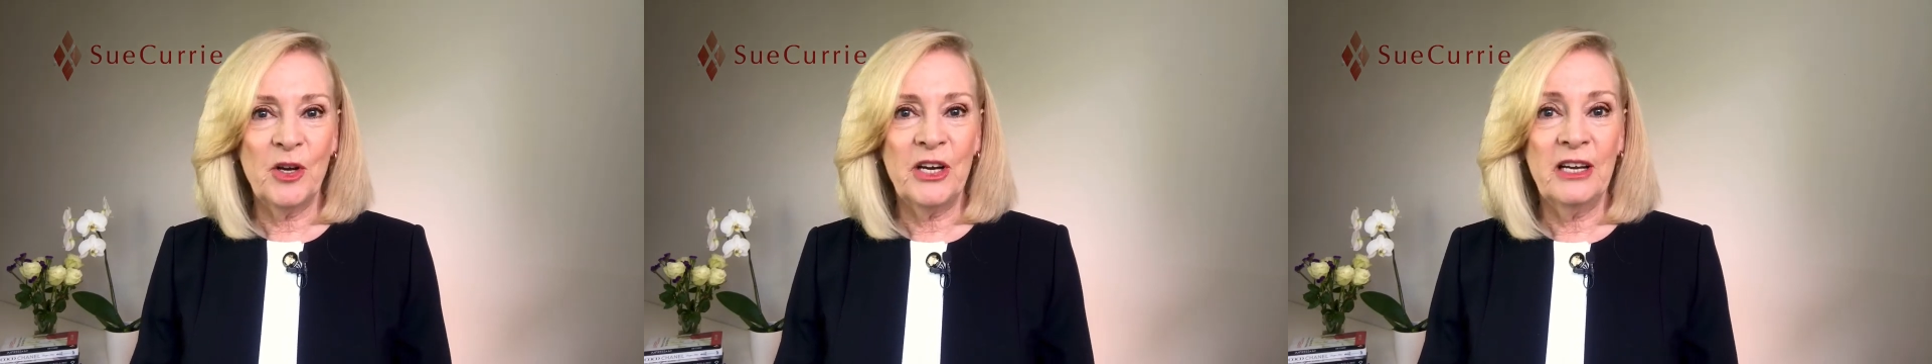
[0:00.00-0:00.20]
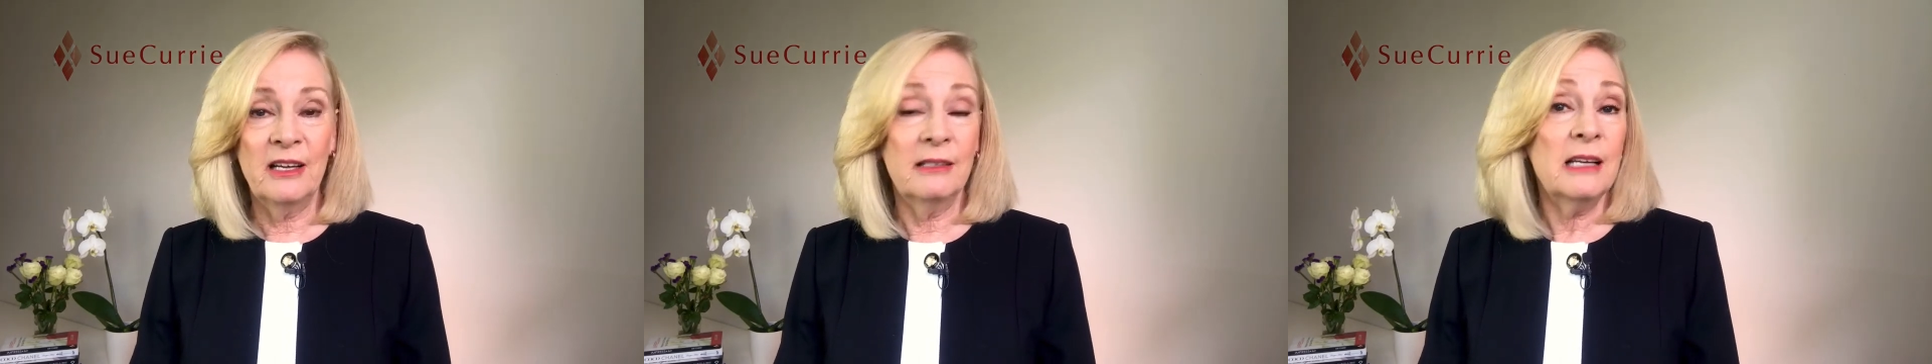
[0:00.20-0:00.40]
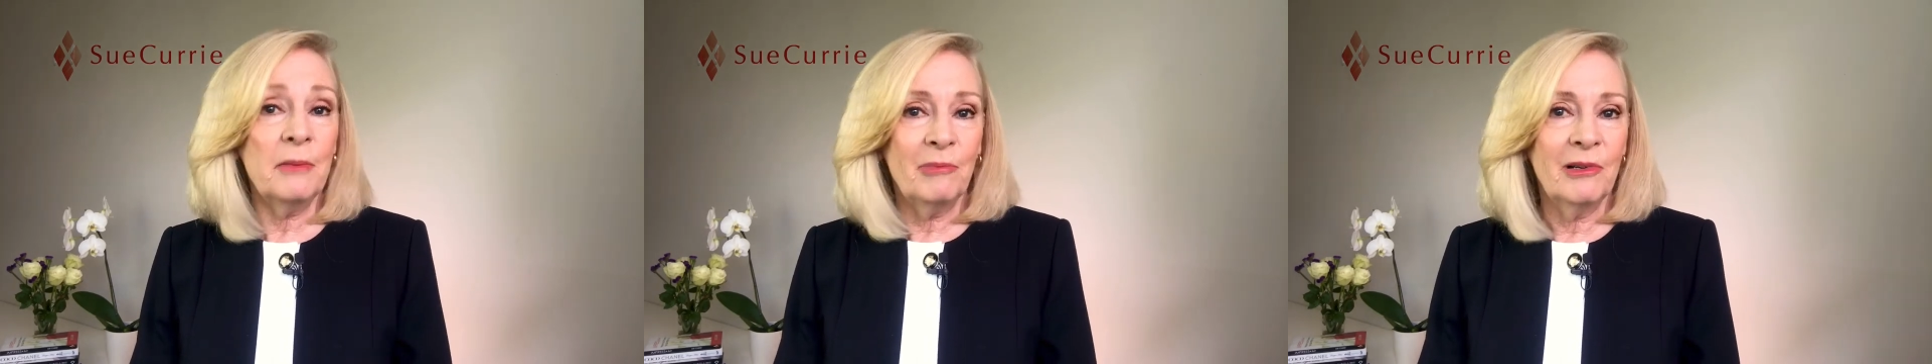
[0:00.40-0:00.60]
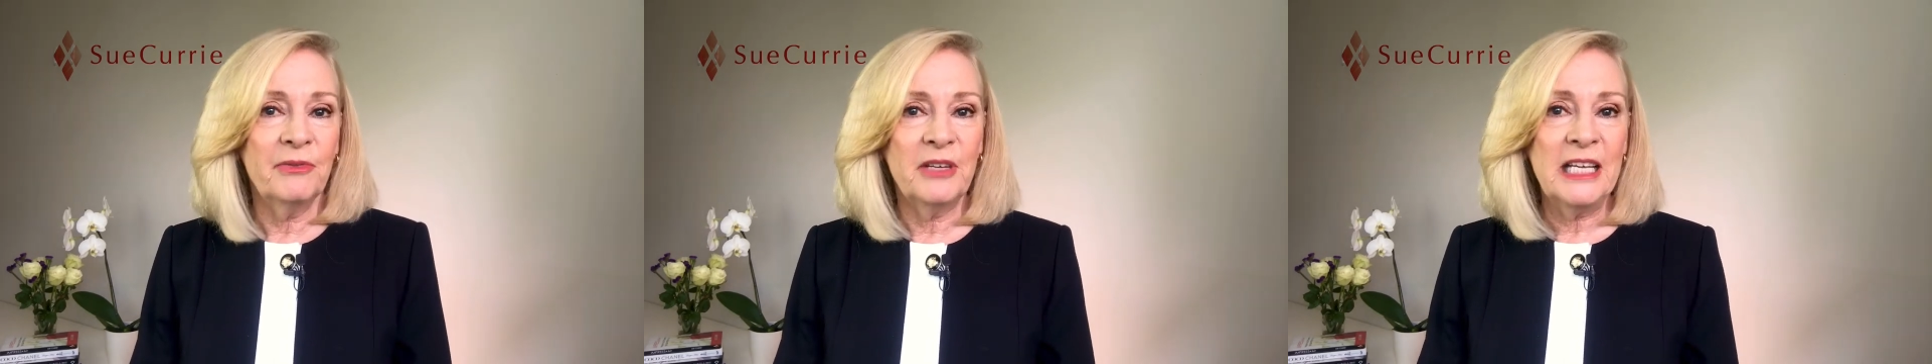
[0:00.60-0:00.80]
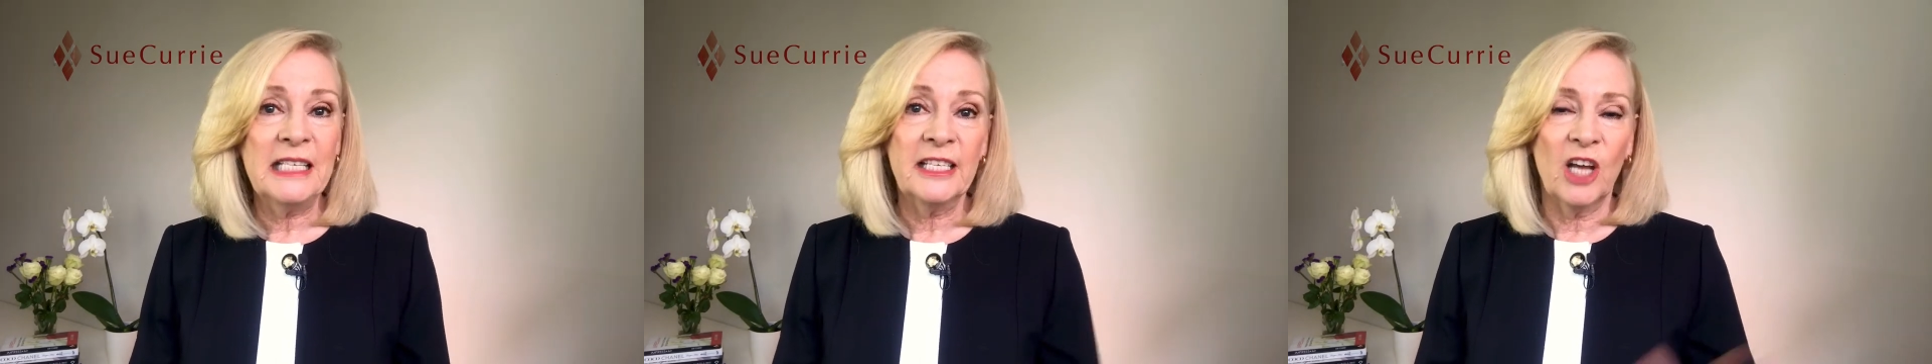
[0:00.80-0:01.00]
a number of
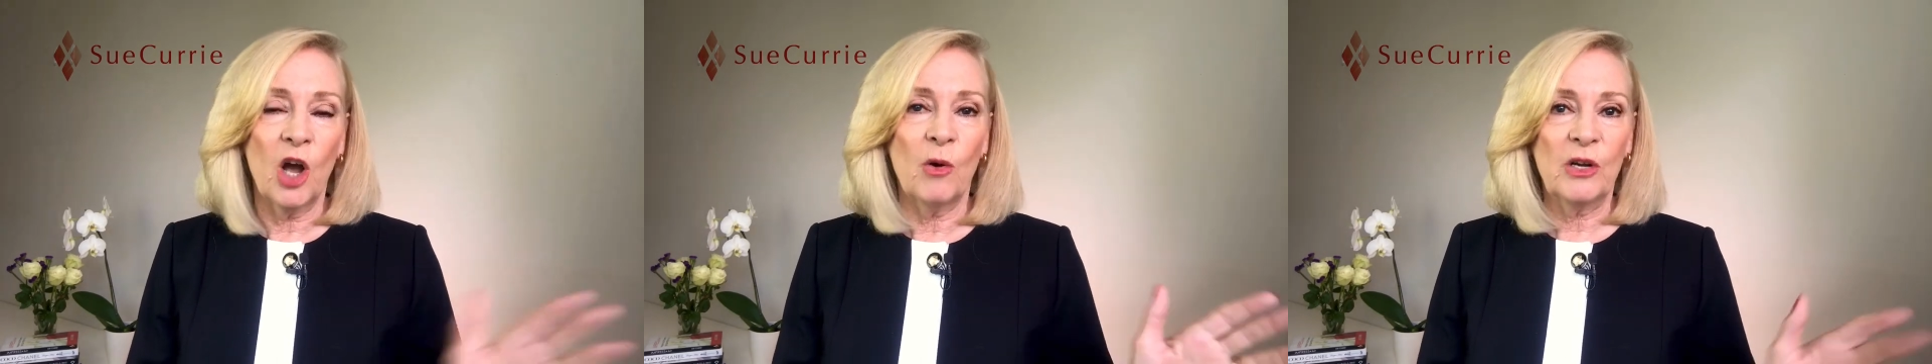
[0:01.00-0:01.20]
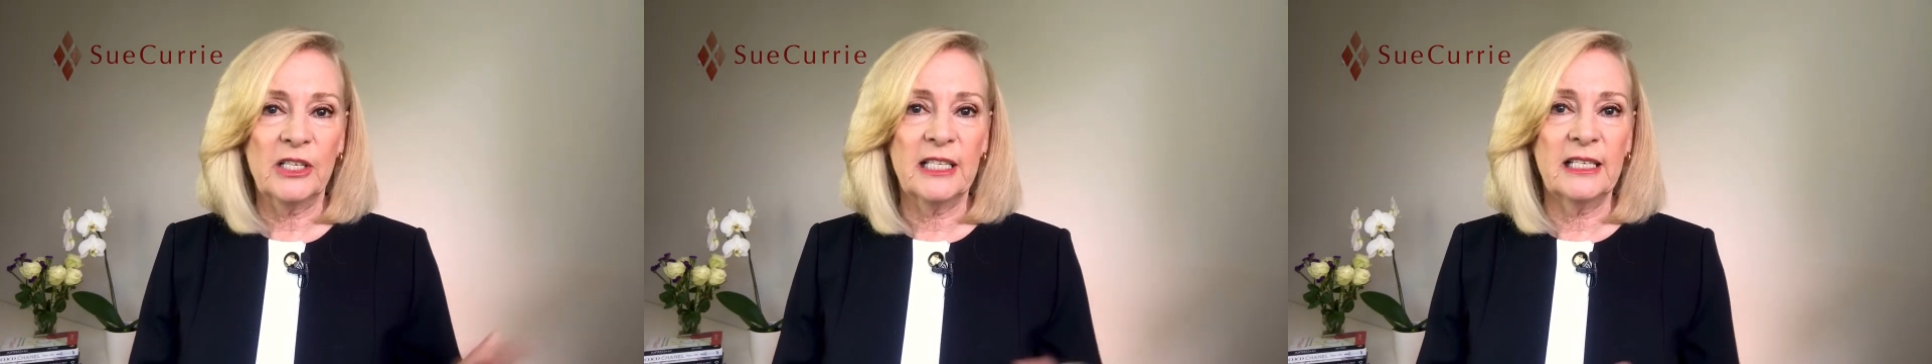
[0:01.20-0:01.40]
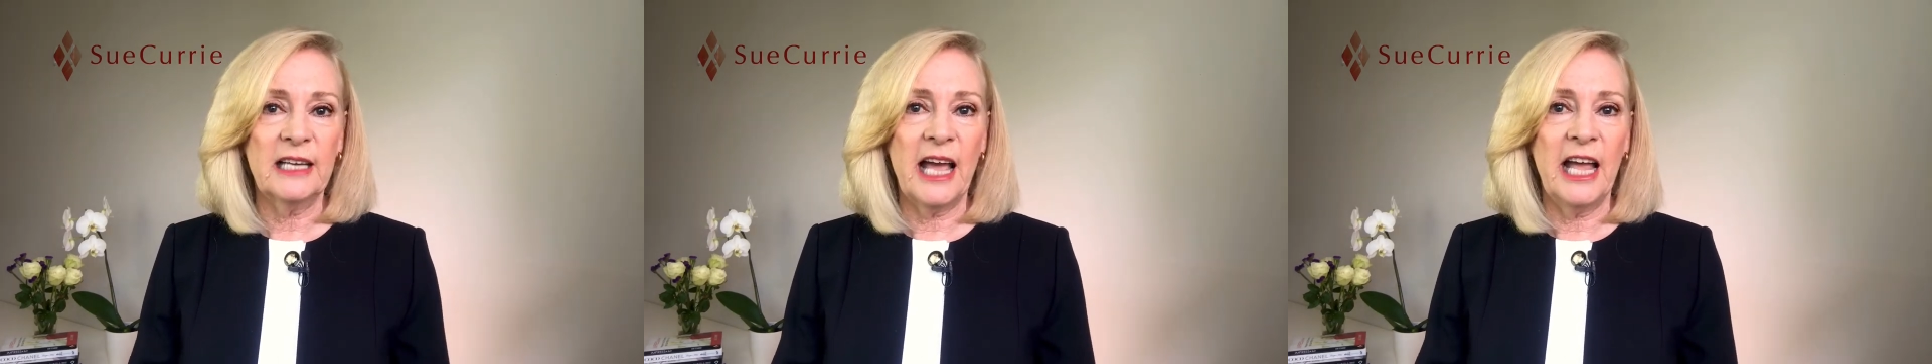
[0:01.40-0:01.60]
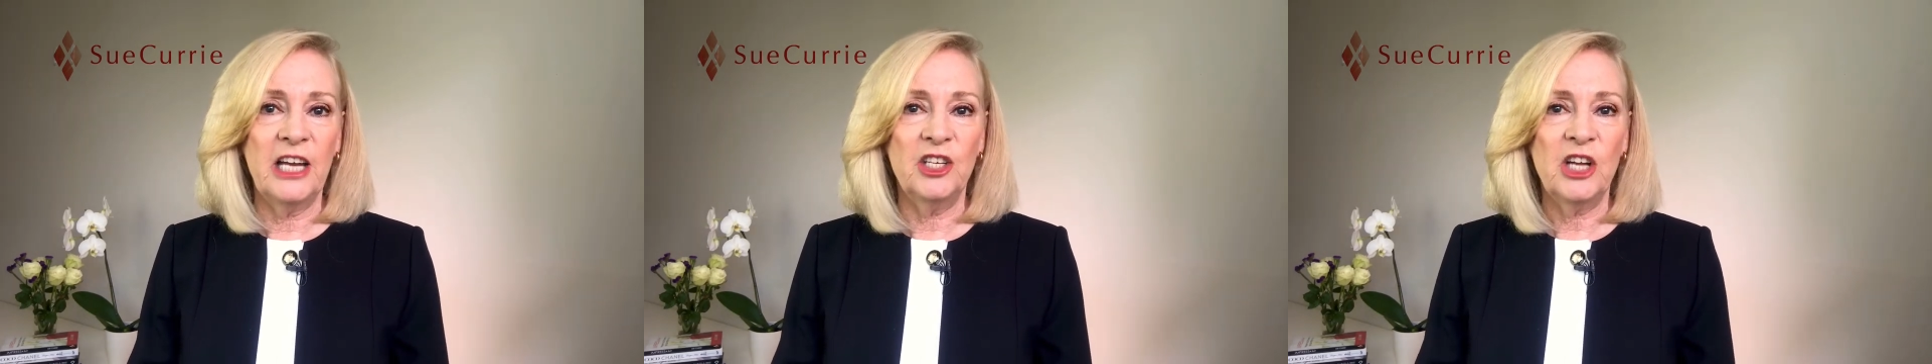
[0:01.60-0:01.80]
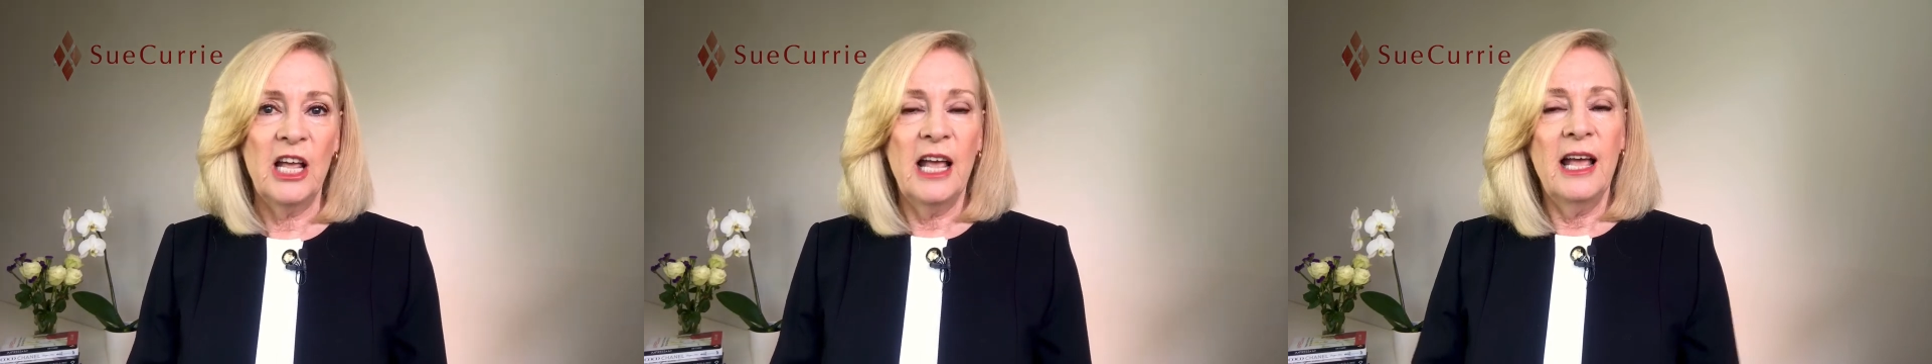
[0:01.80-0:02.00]
years ago on stage,